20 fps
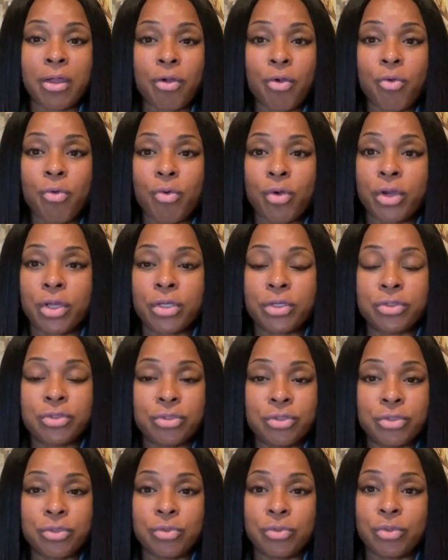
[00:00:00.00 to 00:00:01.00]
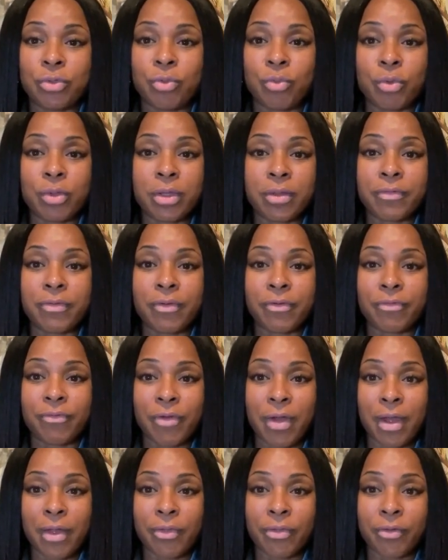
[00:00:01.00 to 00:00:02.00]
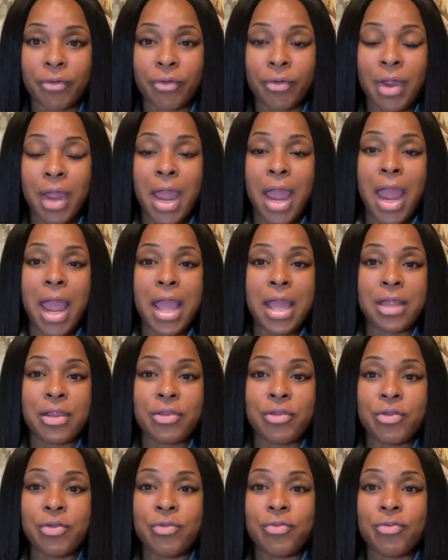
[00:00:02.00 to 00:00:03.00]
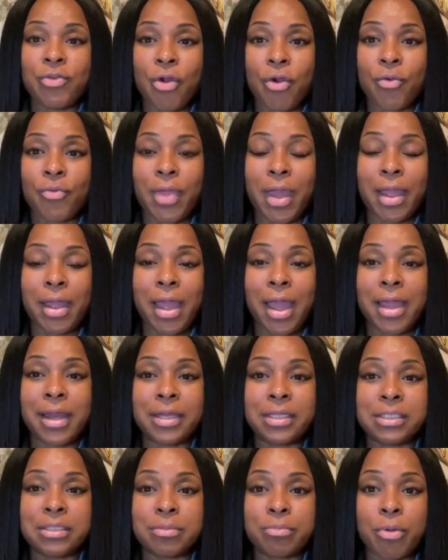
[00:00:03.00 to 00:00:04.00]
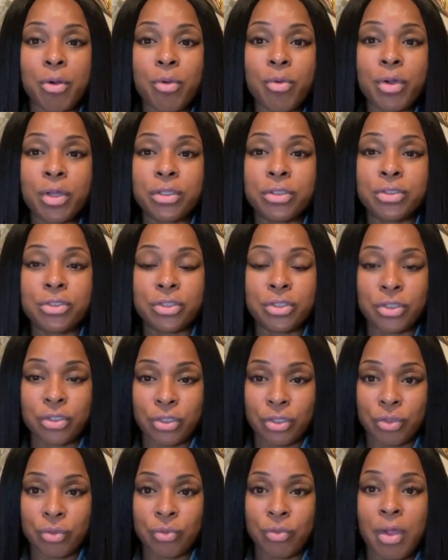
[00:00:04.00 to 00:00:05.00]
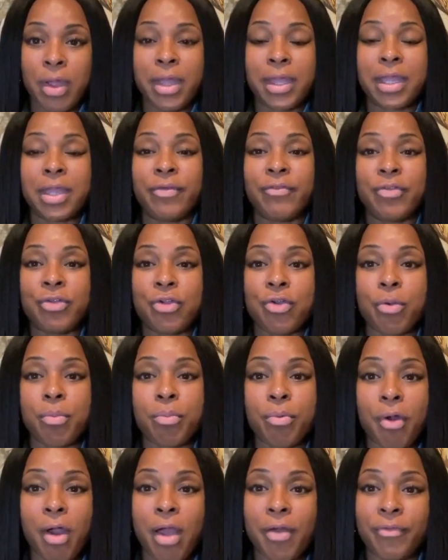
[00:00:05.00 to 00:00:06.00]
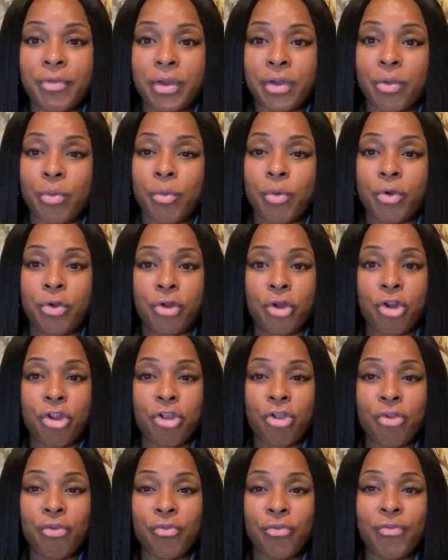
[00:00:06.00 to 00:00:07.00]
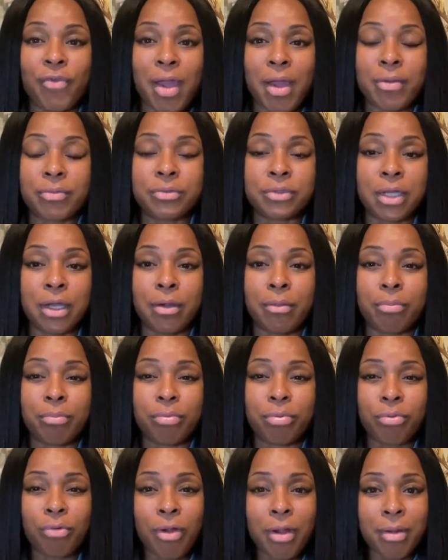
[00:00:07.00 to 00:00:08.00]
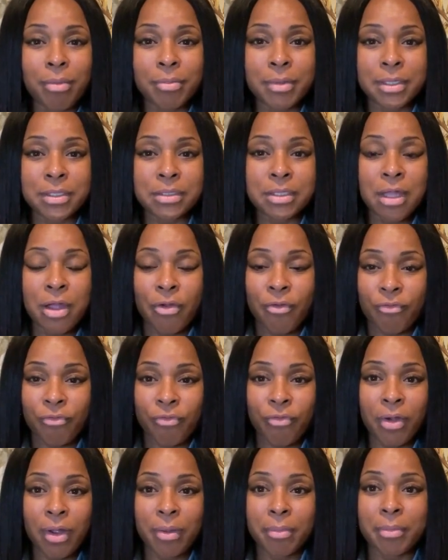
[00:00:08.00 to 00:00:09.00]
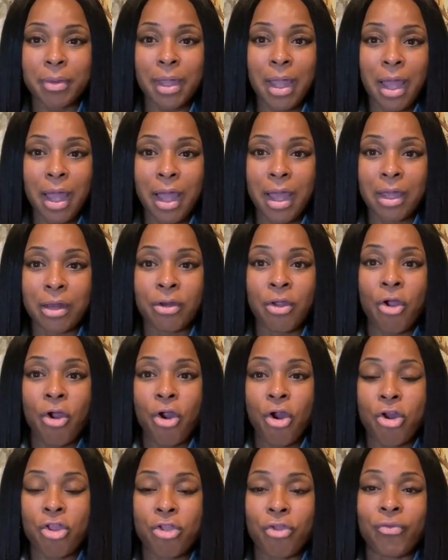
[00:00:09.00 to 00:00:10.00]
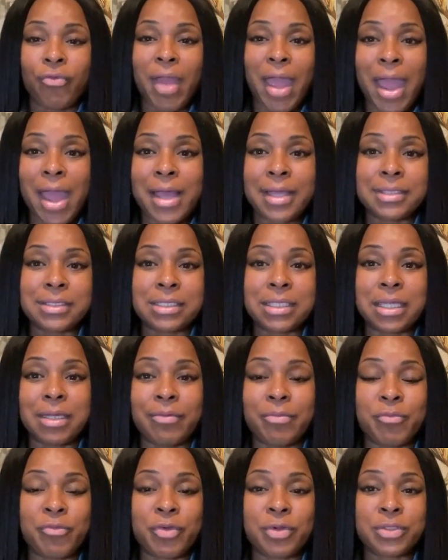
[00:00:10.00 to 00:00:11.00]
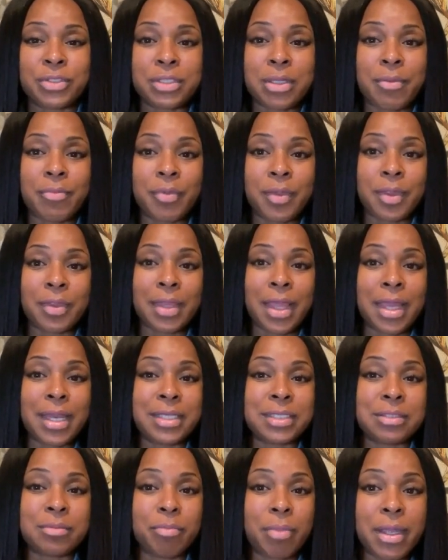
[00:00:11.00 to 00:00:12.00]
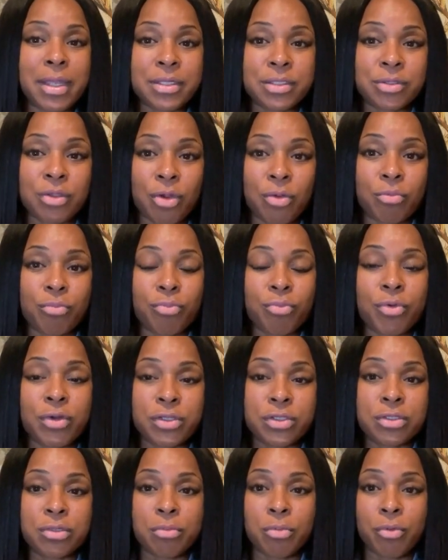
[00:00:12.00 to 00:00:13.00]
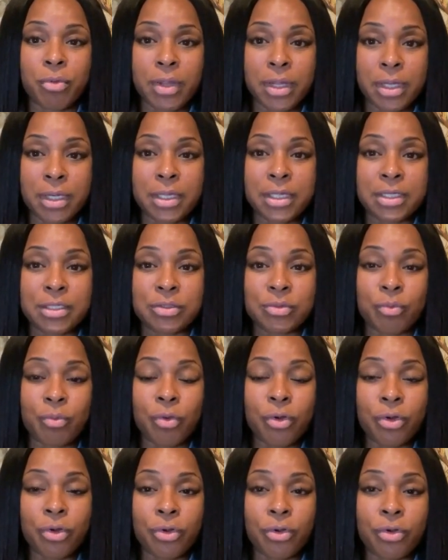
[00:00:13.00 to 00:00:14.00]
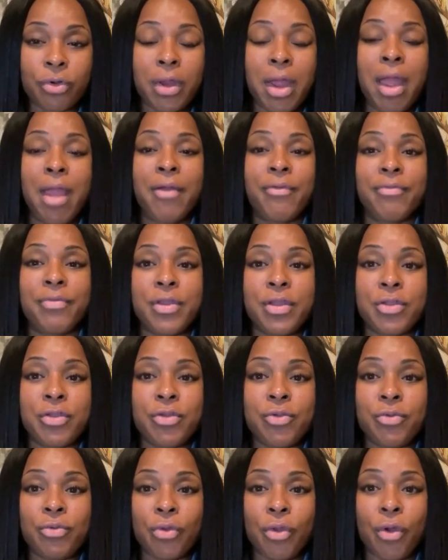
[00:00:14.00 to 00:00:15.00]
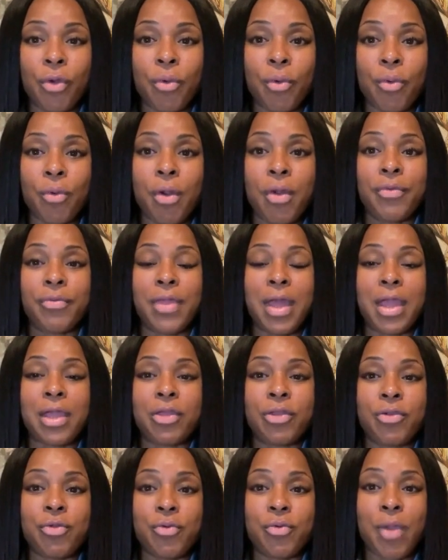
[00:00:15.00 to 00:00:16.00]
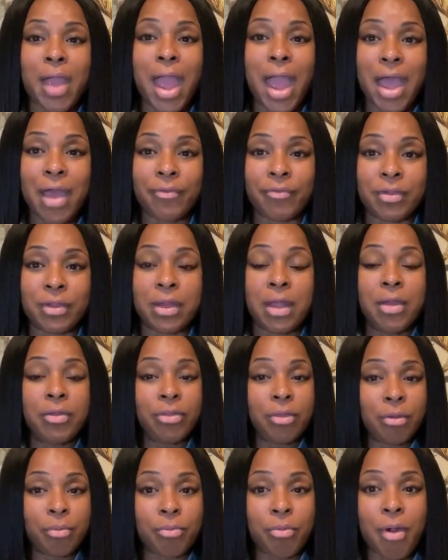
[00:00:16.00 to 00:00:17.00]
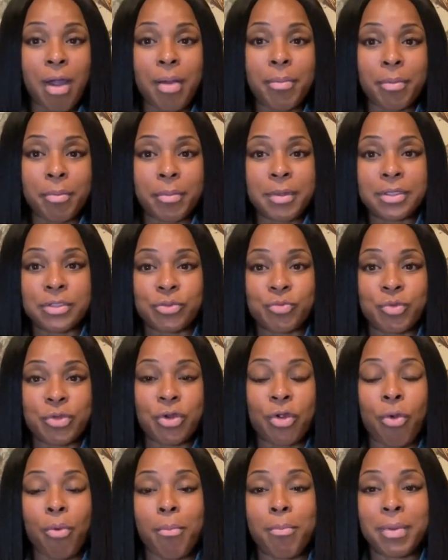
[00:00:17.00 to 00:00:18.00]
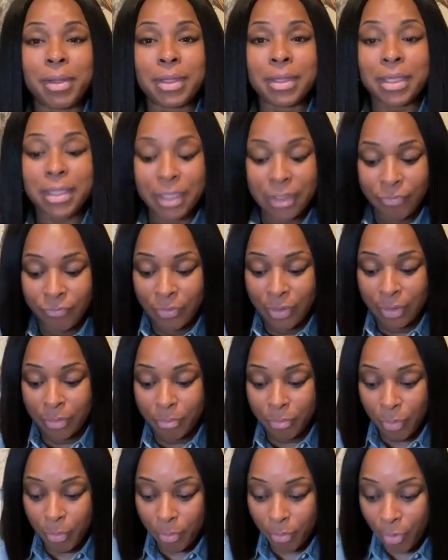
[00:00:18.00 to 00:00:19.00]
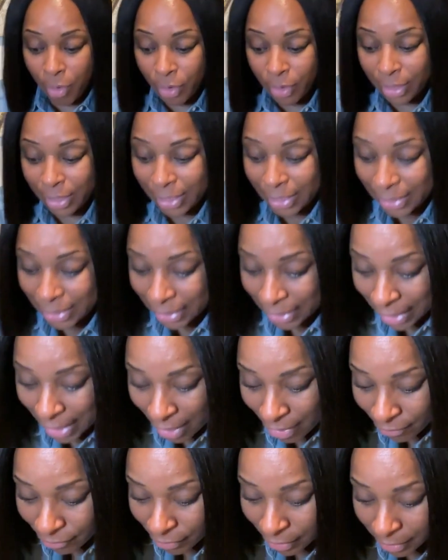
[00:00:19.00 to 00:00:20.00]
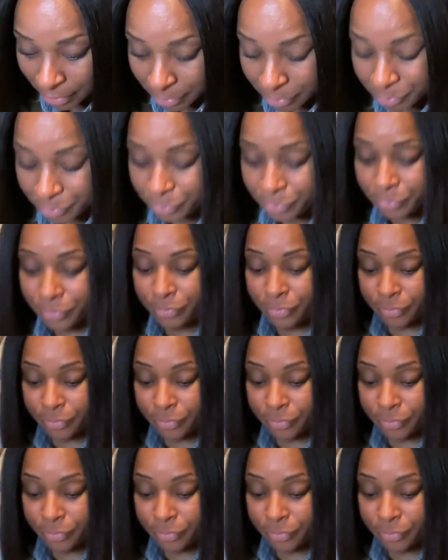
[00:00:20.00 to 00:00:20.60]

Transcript: according to the will of the Father and you know that God has spoken to you, given you a prophetic word, or you found a promise from God or you've asked him for something that is based on principle in his word, then you know that you have it. The problem is we don't believe it, but Mark 11